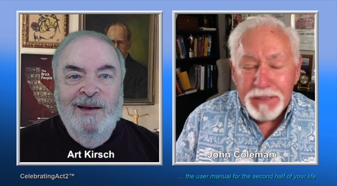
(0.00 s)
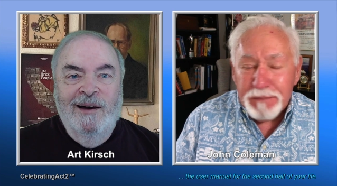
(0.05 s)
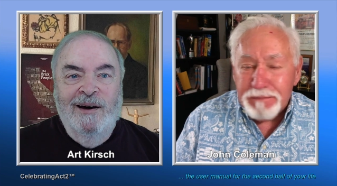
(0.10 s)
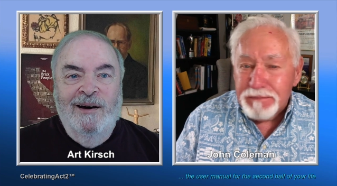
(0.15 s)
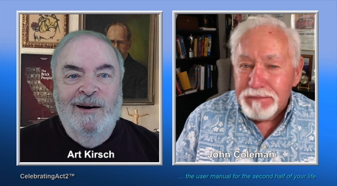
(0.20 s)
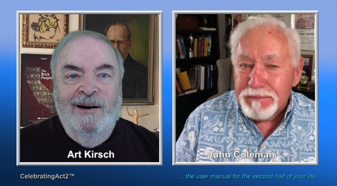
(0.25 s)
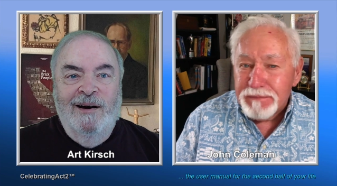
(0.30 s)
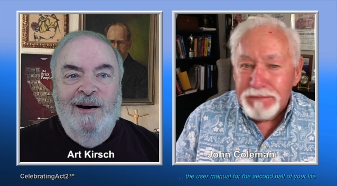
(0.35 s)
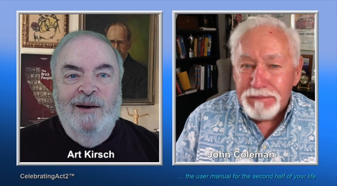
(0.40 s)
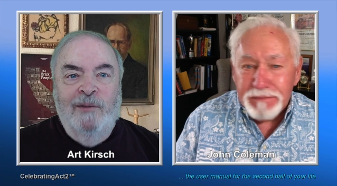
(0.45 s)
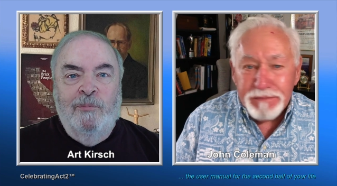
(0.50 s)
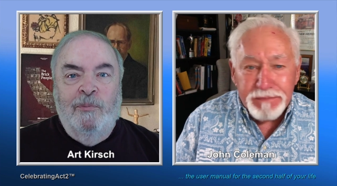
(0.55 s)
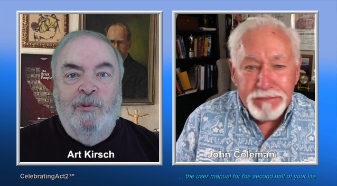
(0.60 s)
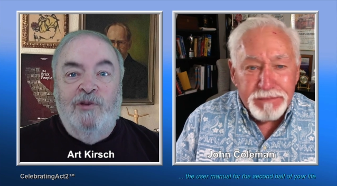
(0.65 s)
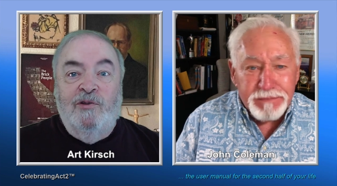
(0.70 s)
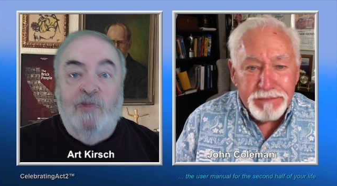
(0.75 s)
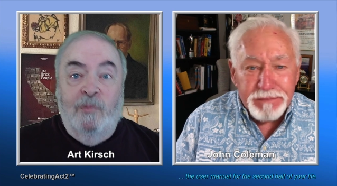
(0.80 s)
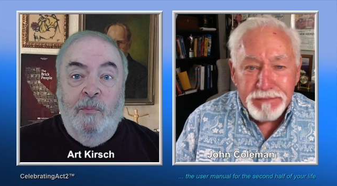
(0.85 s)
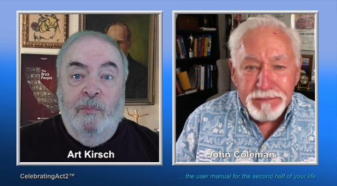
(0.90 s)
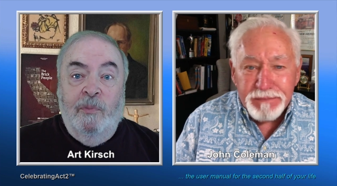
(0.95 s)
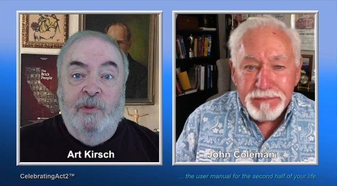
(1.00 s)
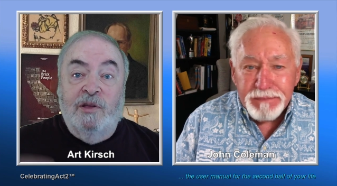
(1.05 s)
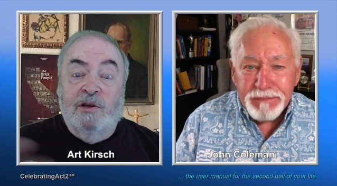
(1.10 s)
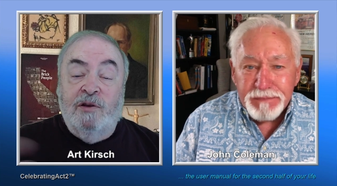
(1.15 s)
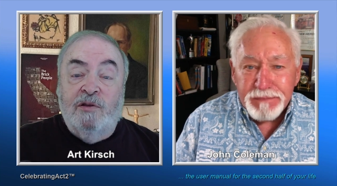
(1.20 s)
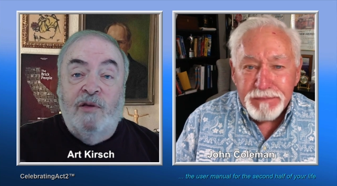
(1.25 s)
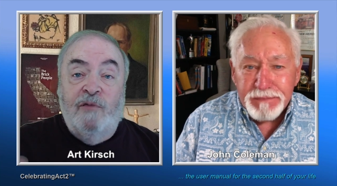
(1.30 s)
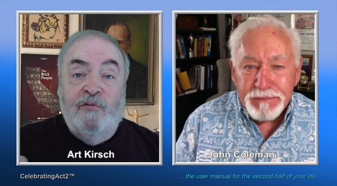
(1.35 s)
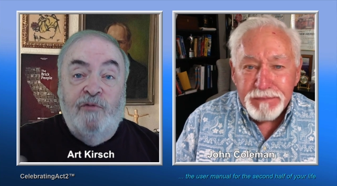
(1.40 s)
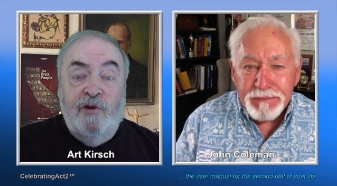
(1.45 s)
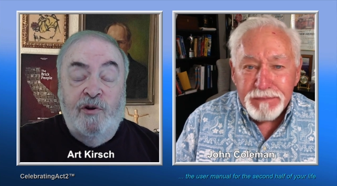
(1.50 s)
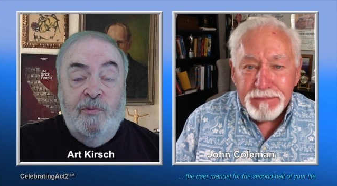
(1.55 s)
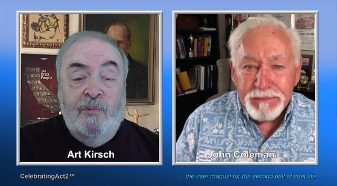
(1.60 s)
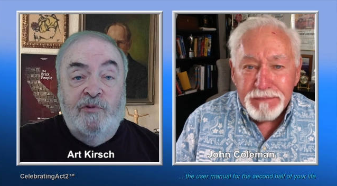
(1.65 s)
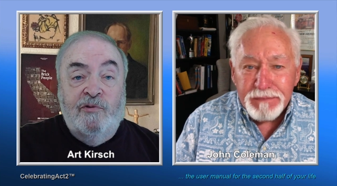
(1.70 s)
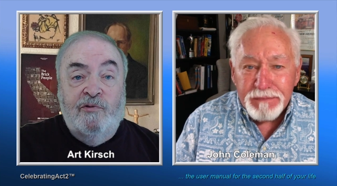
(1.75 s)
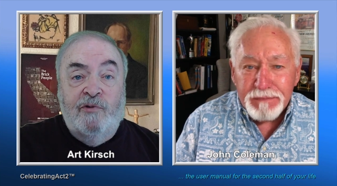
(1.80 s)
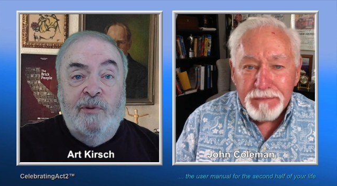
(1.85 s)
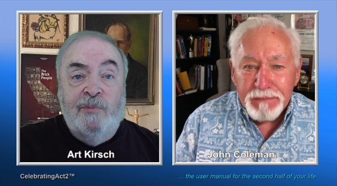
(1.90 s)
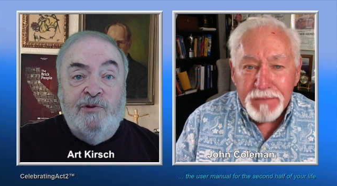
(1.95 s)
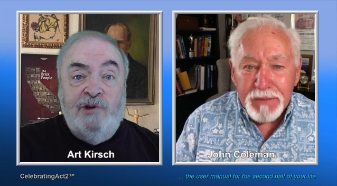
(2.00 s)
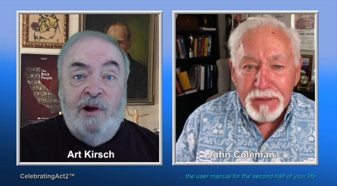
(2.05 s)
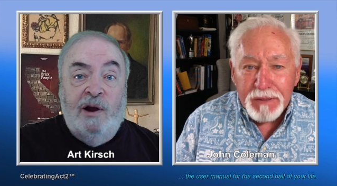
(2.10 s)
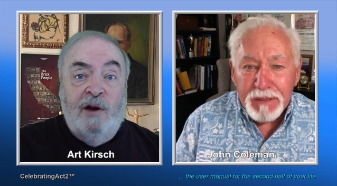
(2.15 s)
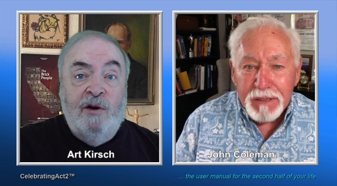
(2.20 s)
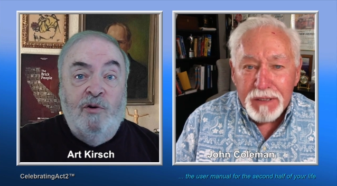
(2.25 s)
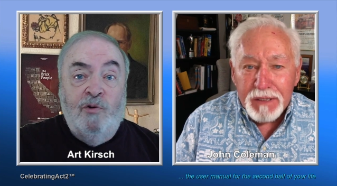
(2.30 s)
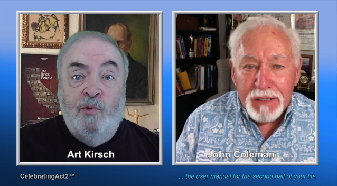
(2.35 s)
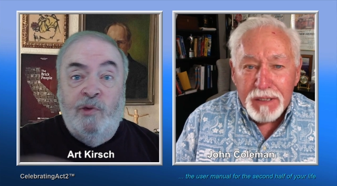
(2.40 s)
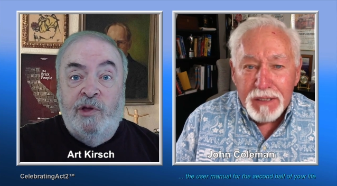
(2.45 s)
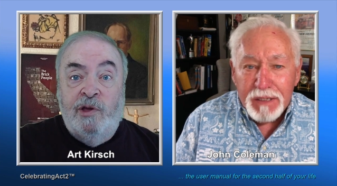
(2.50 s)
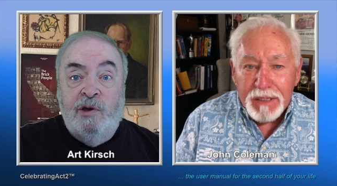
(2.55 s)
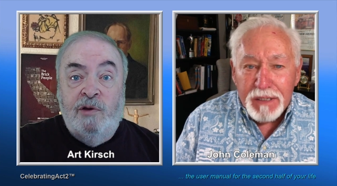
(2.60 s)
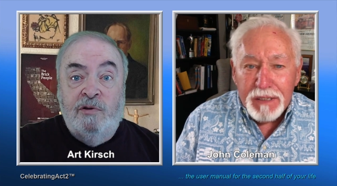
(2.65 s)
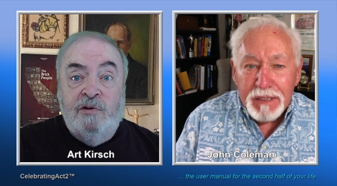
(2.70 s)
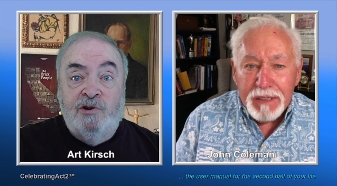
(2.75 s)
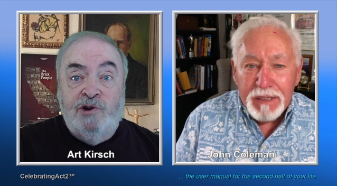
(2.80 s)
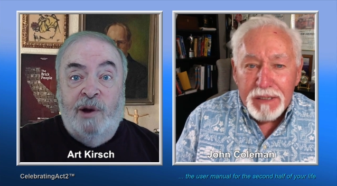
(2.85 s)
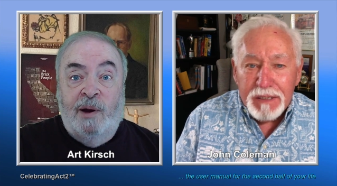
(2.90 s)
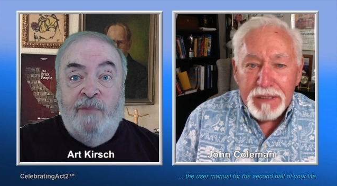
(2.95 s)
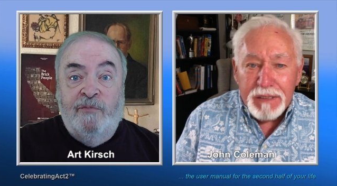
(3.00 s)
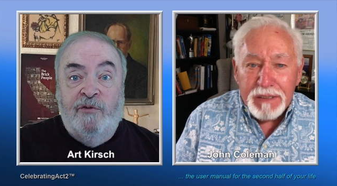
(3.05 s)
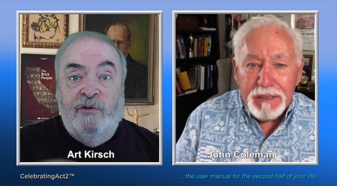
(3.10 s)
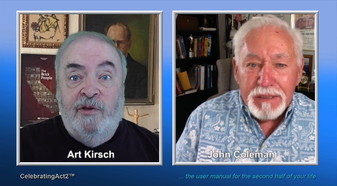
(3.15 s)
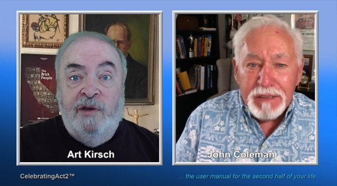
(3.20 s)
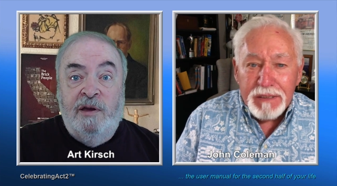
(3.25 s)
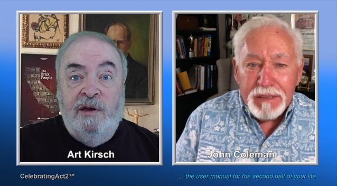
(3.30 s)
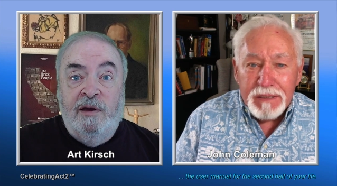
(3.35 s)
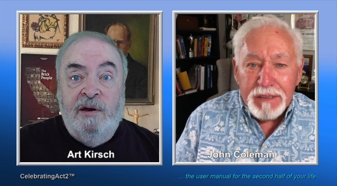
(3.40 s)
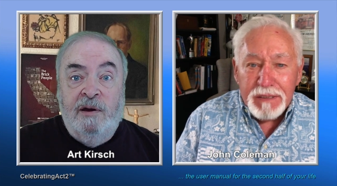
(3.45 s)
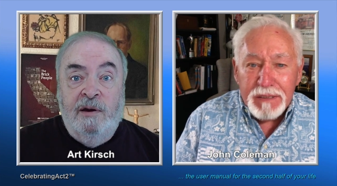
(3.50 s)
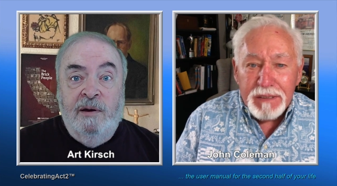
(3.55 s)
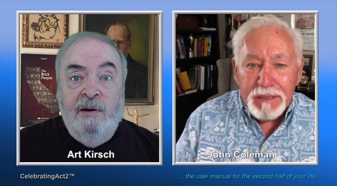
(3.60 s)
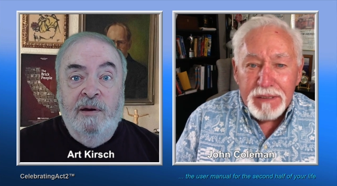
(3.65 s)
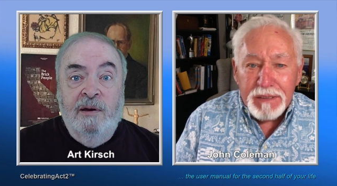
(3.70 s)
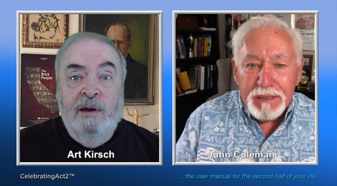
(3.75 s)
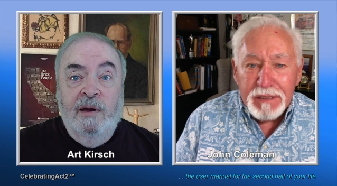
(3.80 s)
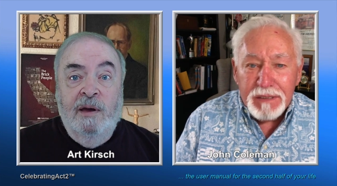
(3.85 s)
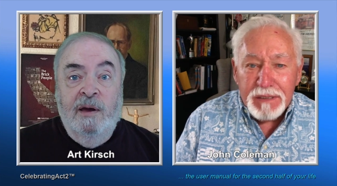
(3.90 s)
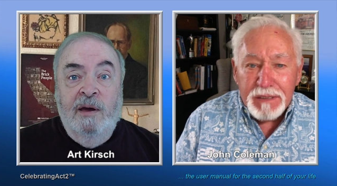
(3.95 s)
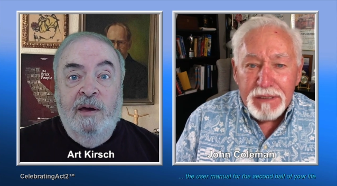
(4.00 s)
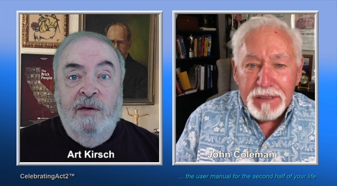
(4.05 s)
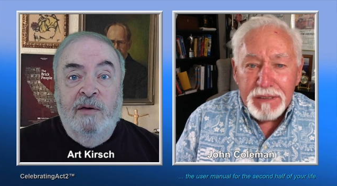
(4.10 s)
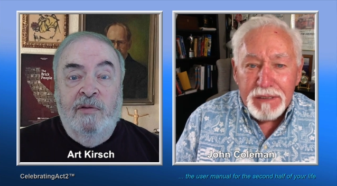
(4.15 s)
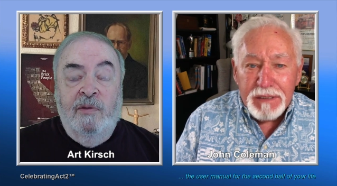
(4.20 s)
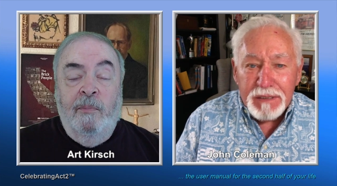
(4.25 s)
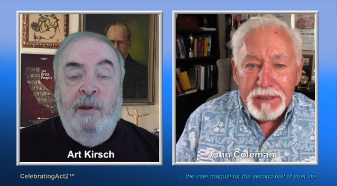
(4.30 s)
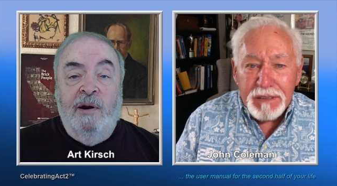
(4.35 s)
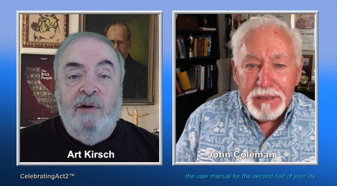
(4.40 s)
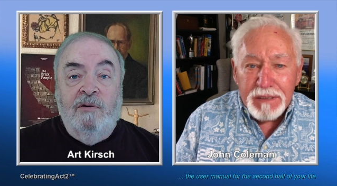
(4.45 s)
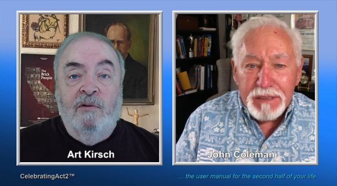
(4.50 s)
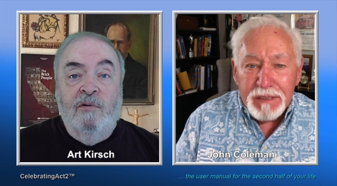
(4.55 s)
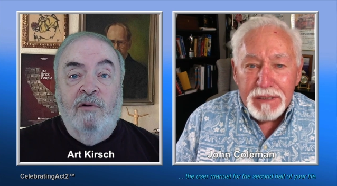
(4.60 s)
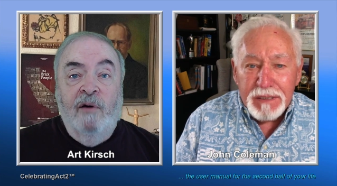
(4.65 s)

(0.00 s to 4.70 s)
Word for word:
Speaker 1: Yeah. Uh, particularly for your prescription. I don't know whether you shop for the uh, the medical